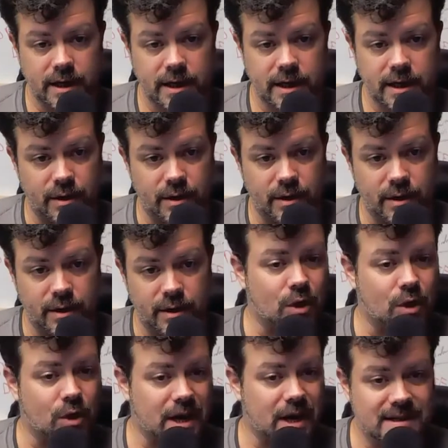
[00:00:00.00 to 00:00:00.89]
You get their
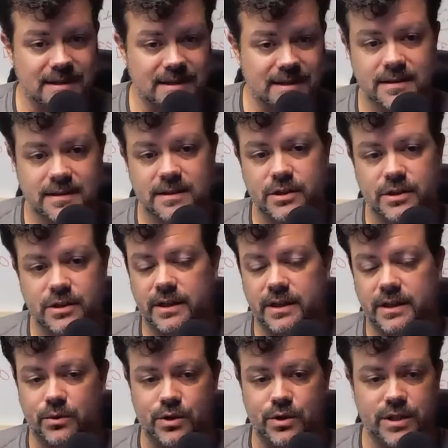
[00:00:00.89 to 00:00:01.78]
processes, you get their
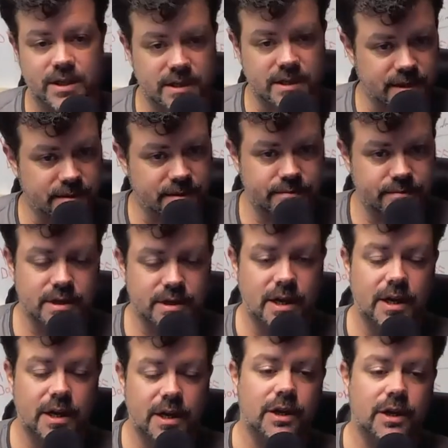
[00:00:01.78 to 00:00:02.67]
systems,
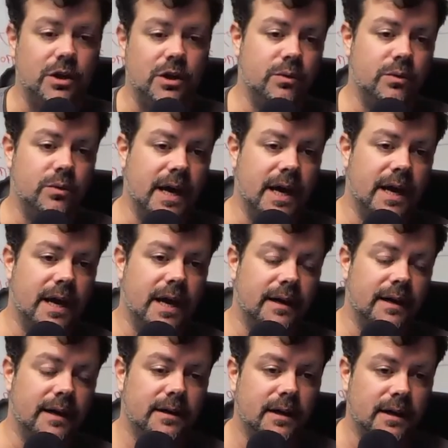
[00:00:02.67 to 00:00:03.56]
you get
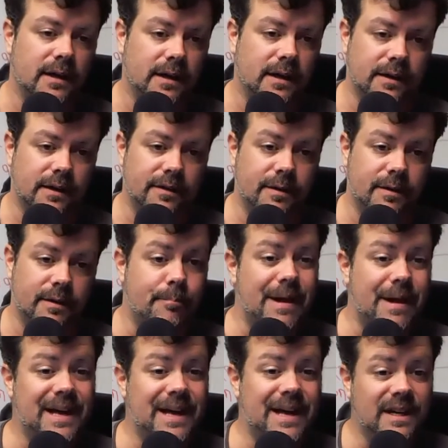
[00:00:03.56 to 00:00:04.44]
the
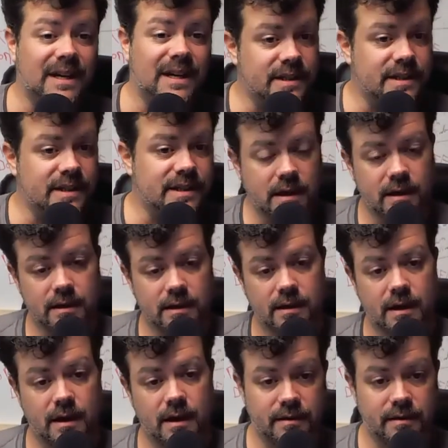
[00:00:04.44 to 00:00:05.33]
benefits
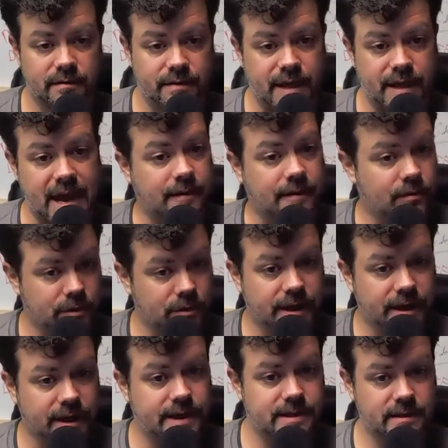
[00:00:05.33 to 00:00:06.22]
of the
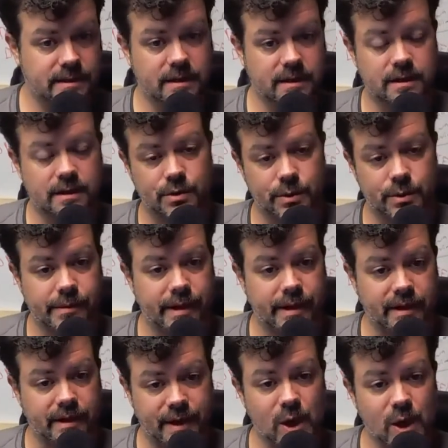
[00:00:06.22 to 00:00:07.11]
advertising they're doing. Right?
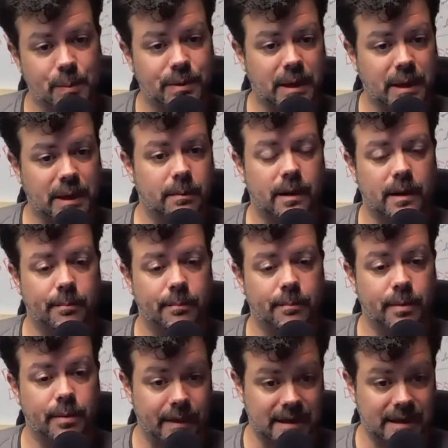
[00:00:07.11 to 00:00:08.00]
If I open up a
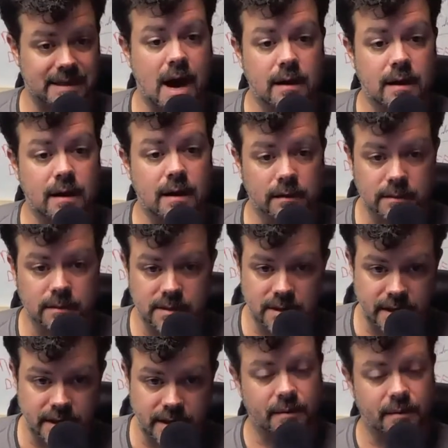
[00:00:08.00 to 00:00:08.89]
McDonald's at
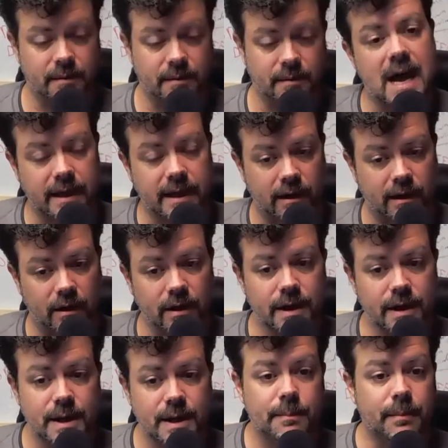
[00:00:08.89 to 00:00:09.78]
the end of the block
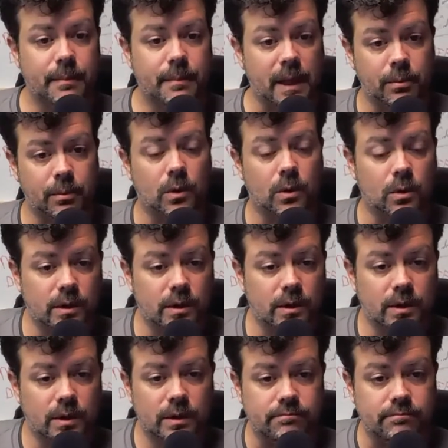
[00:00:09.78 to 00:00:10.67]
here, people
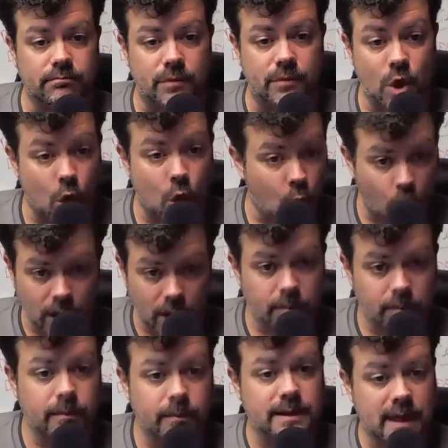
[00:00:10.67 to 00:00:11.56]
know what
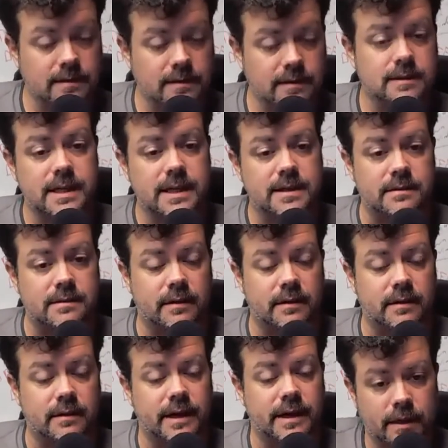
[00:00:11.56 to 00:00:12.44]
McDonald's is,
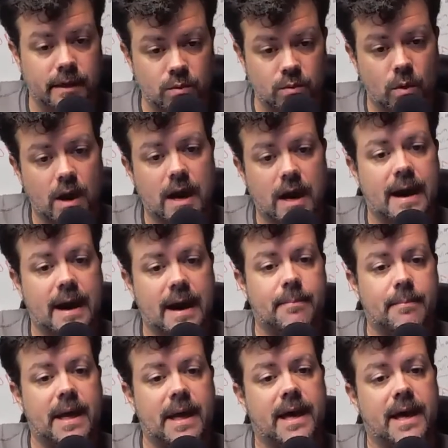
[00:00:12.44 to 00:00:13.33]
right? So that's why I
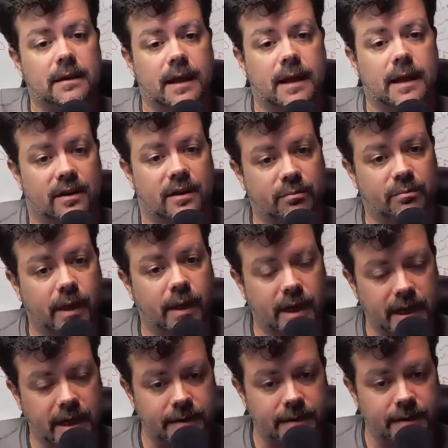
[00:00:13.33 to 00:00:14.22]
pay a lot of
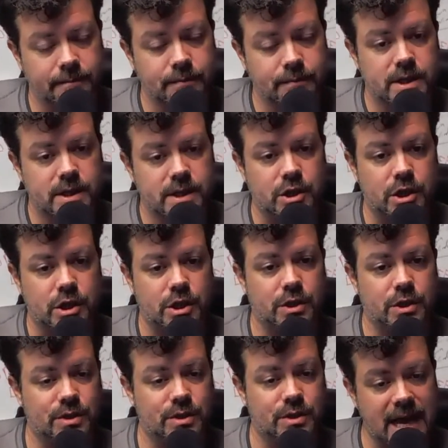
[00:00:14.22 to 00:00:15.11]
money to
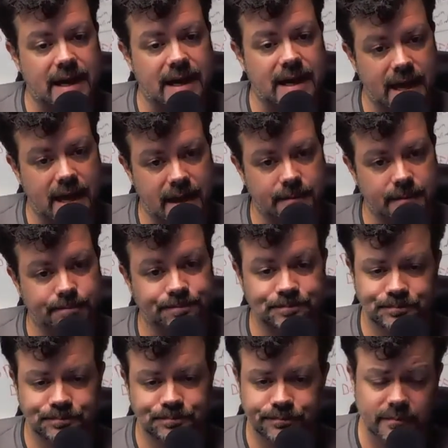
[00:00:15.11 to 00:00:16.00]
use that name,
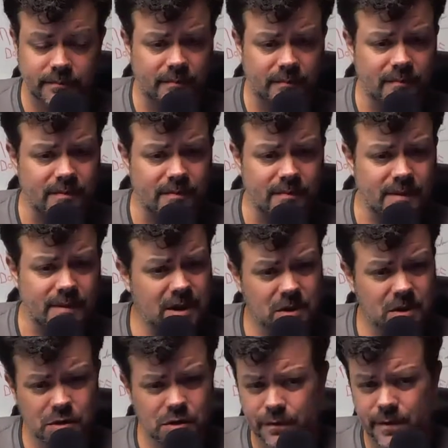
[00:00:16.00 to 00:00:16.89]
and
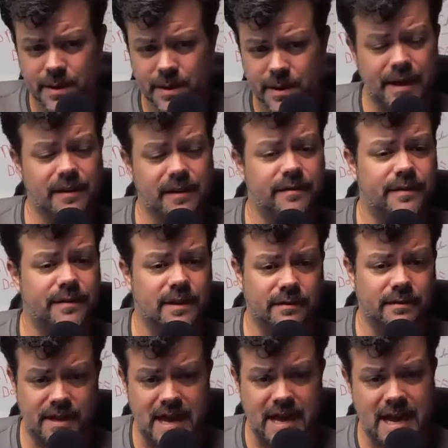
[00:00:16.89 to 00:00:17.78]
also for the benefit of
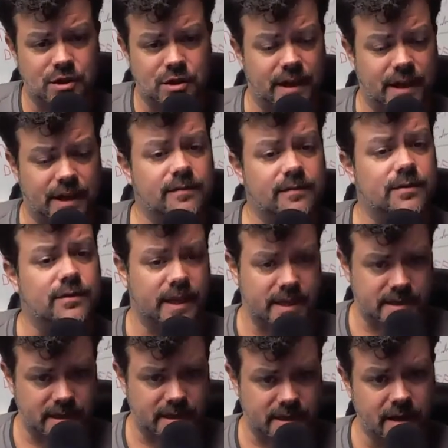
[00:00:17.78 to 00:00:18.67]
the national
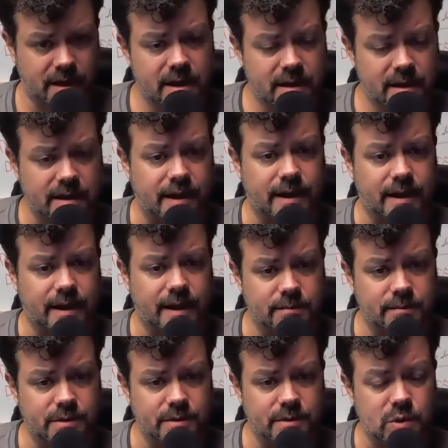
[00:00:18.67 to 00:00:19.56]
advertising that
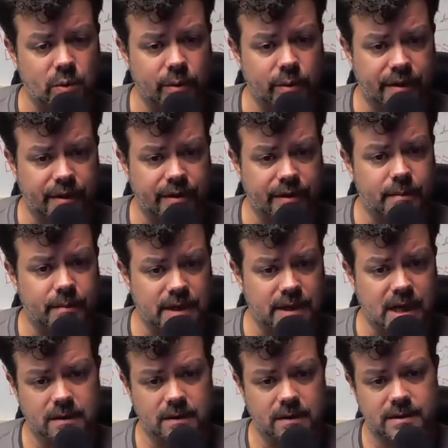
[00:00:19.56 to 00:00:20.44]
comes with
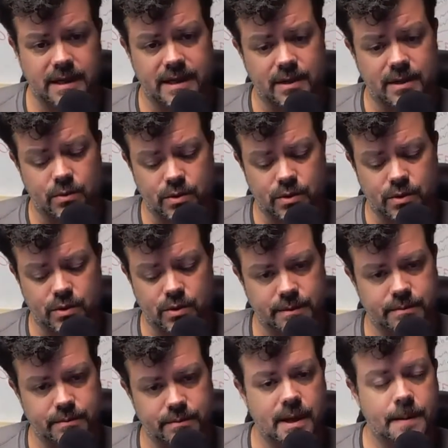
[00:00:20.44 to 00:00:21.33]
McDonald's and their
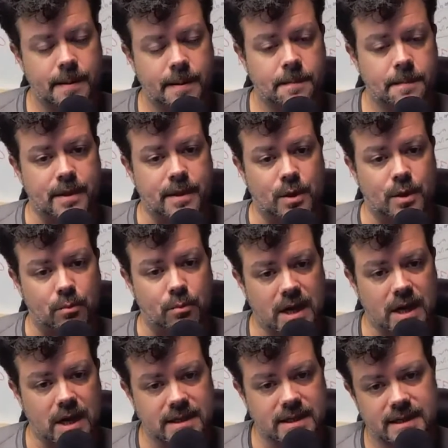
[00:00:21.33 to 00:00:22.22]
systems and their
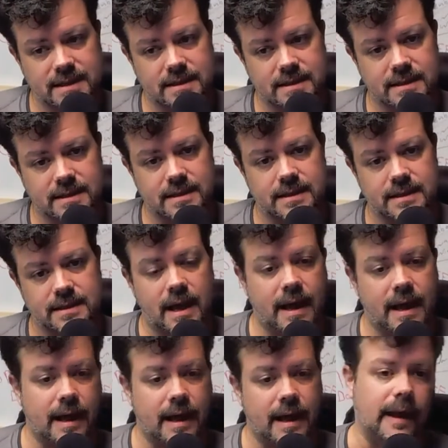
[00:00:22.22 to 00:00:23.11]
processes,
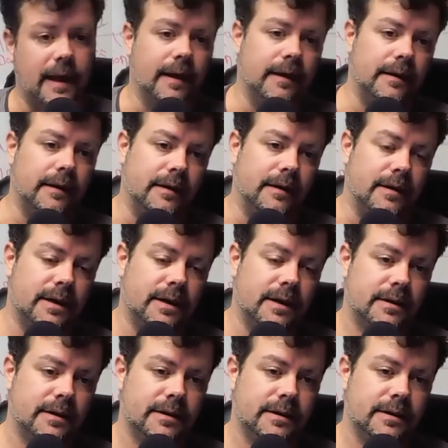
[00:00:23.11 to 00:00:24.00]
and
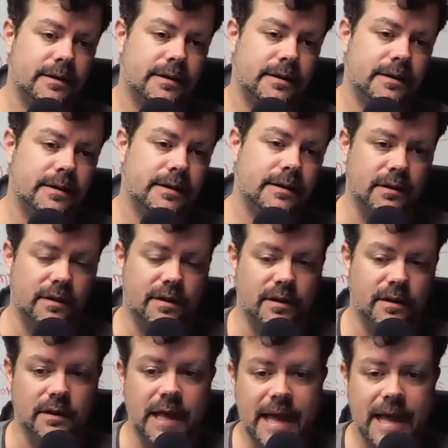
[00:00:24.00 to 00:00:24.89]
you know,
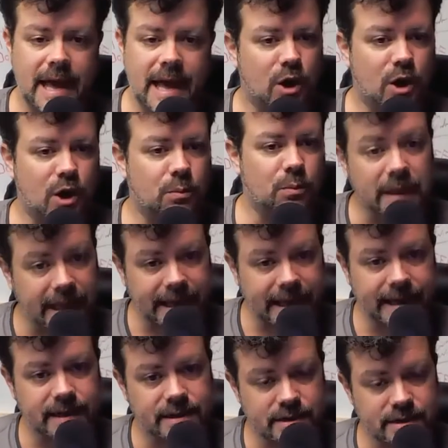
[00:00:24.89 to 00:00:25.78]
the layout
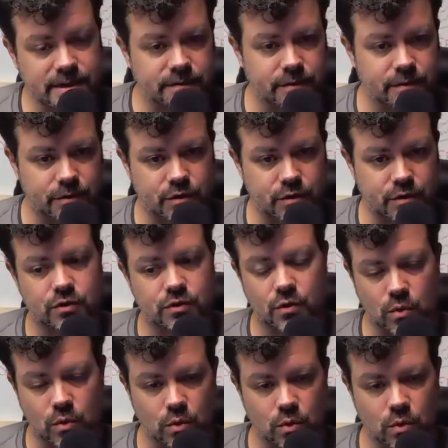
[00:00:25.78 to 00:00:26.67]
plans for the
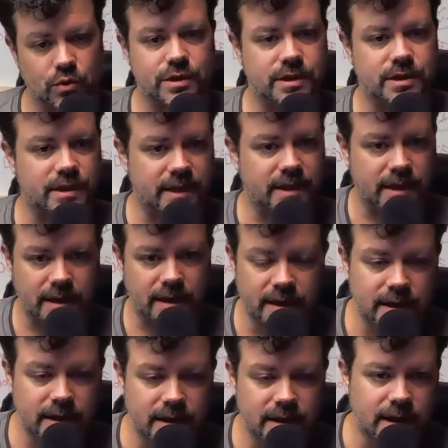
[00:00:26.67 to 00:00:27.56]
stores, the
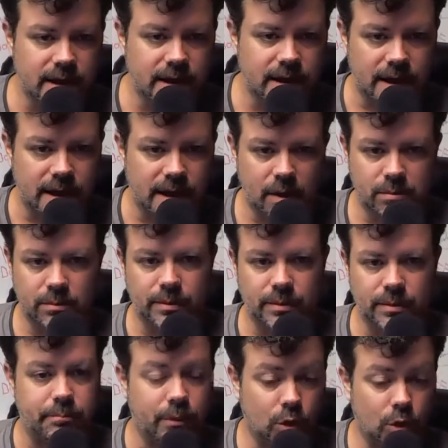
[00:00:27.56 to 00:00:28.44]

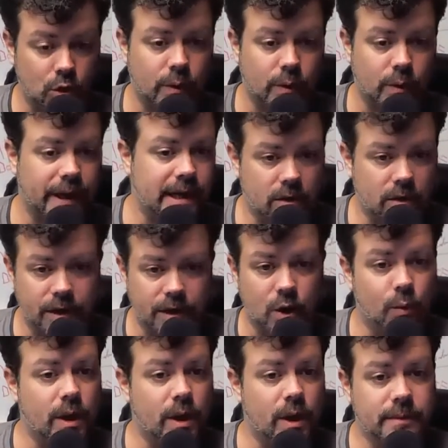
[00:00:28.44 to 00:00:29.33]
probably bulk rate
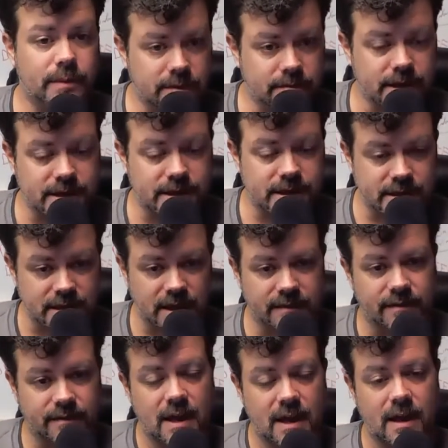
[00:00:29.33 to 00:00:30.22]
on equipment and
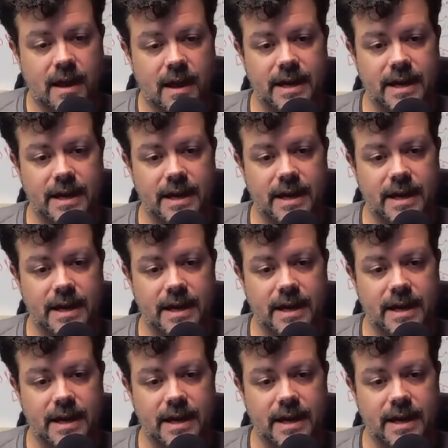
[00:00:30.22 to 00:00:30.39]
stuff.